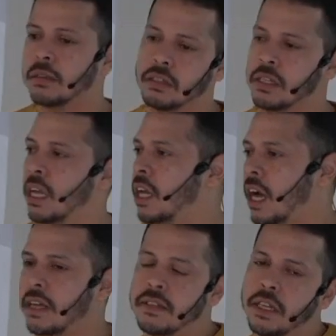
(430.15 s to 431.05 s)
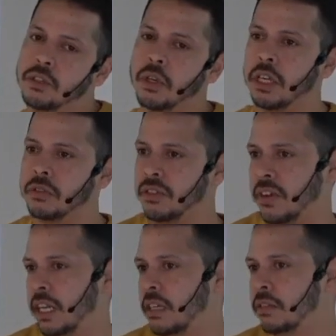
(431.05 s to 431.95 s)
because I sent 200
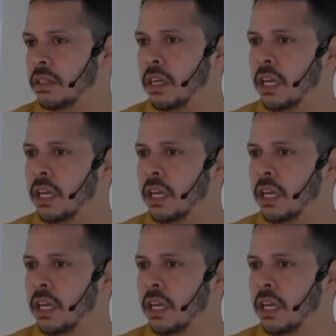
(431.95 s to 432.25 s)
values,